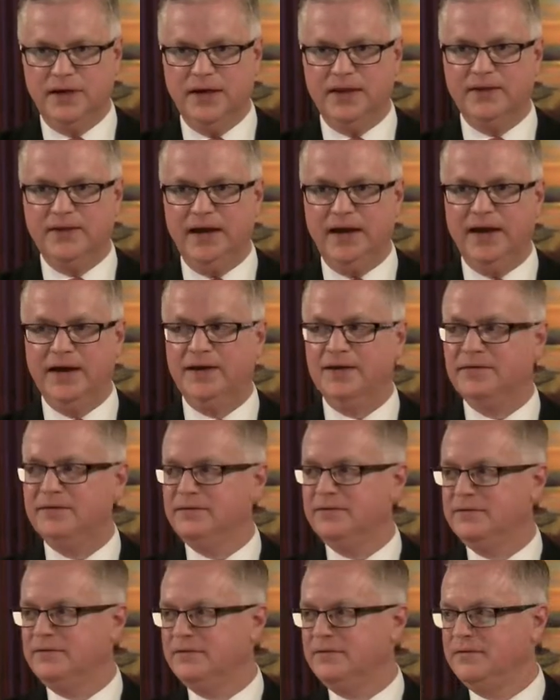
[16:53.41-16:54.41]
And then,
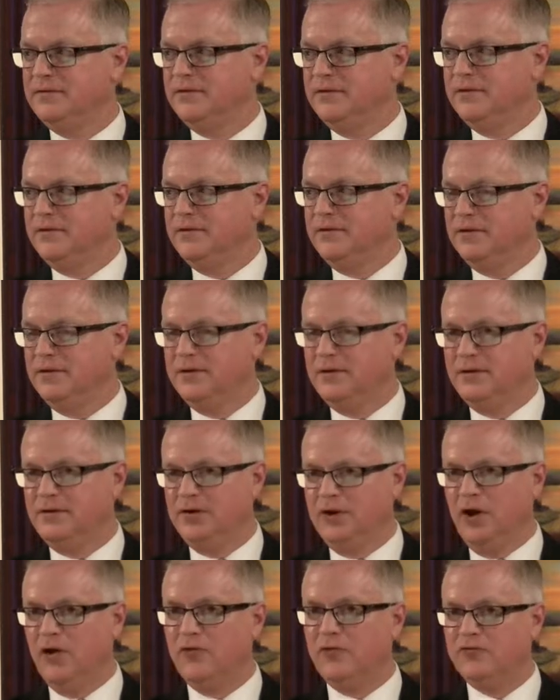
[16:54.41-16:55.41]

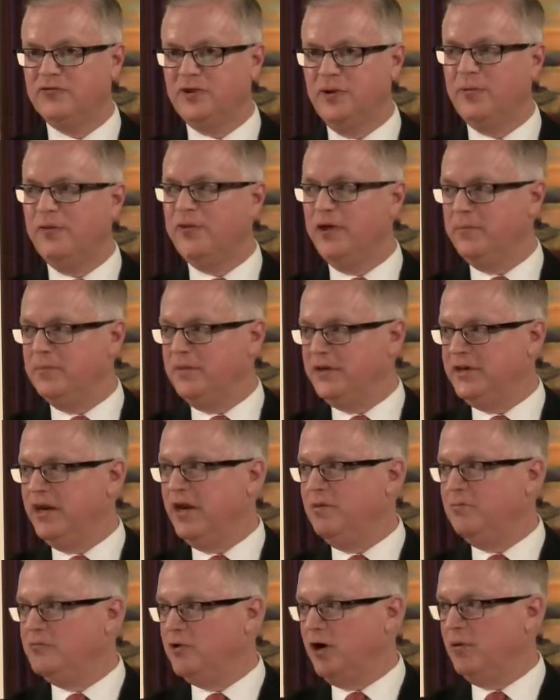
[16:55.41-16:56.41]
you know, some of them
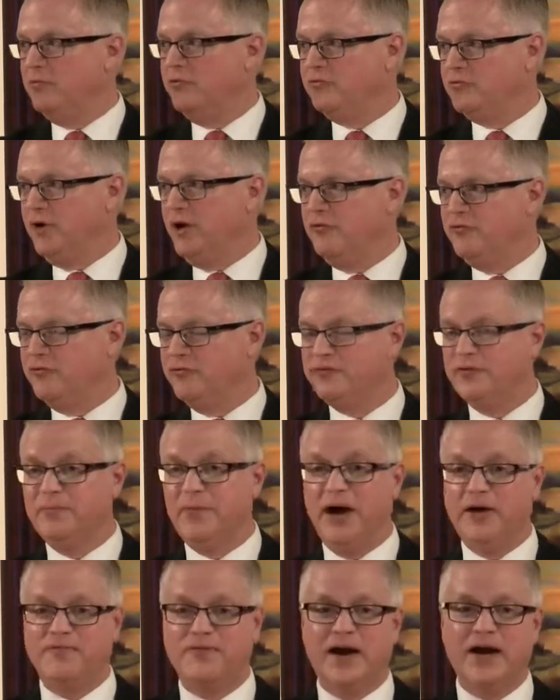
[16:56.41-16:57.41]
became Darby's Rangers. As
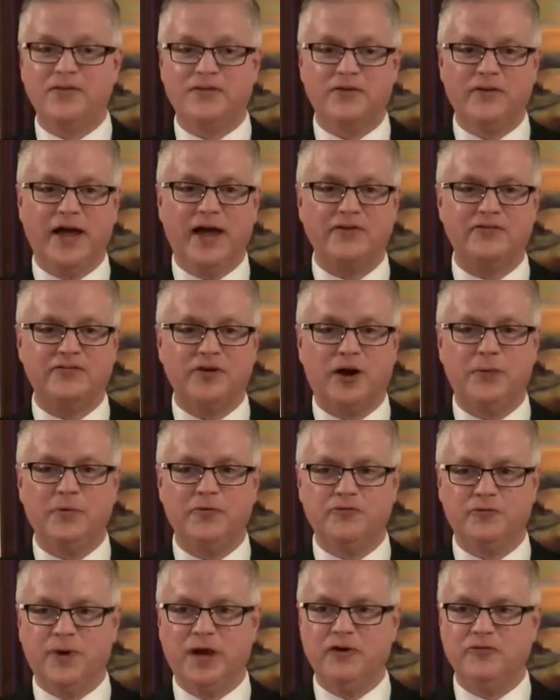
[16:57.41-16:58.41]
a matter of fact, the last
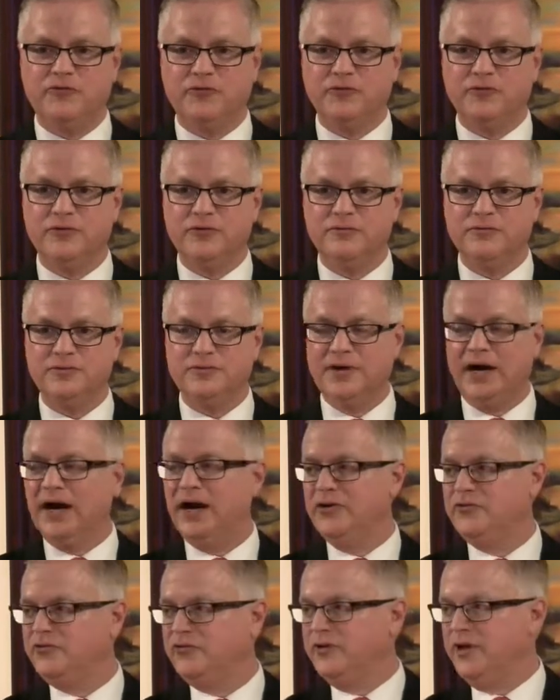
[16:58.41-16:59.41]
Darby's Ranger
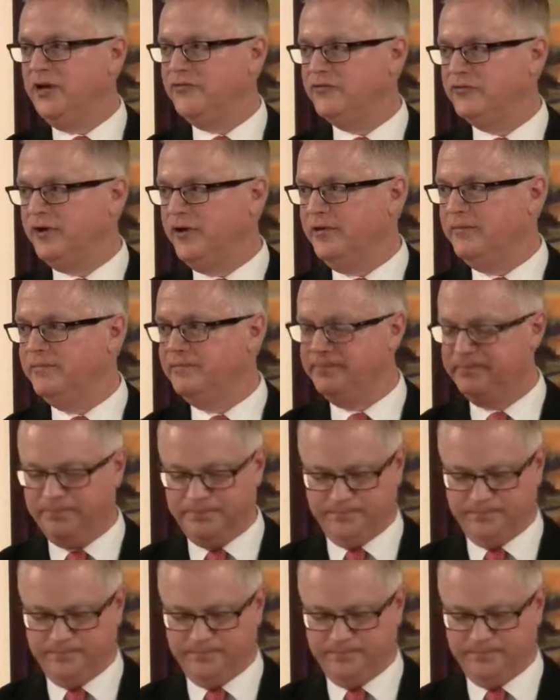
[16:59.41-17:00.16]
died two days ago.